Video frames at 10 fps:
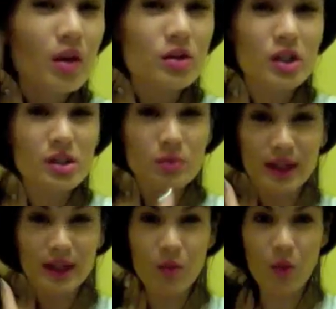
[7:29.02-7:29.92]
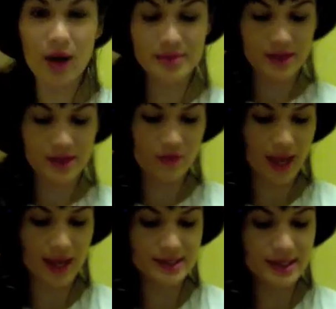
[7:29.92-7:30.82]
Just really warms the
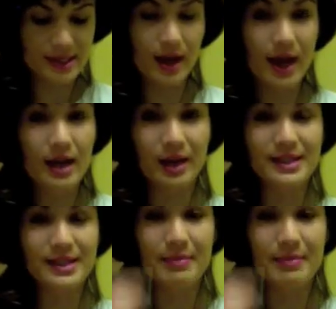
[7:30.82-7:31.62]
face and kind of brings it